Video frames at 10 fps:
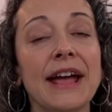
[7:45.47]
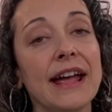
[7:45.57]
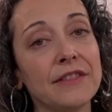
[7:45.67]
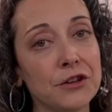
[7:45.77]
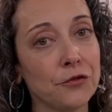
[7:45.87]

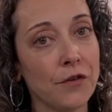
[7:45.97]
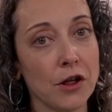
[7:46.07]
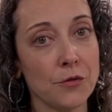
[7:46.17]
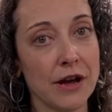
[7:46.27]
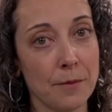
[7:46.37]
and that you're
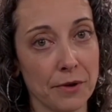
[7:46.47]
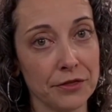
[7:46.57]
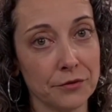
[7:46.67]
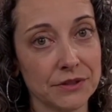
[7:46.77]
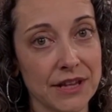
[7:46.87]
following up on
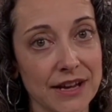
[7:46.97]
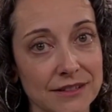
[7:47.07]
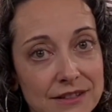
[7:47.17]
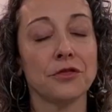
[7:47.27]
those things.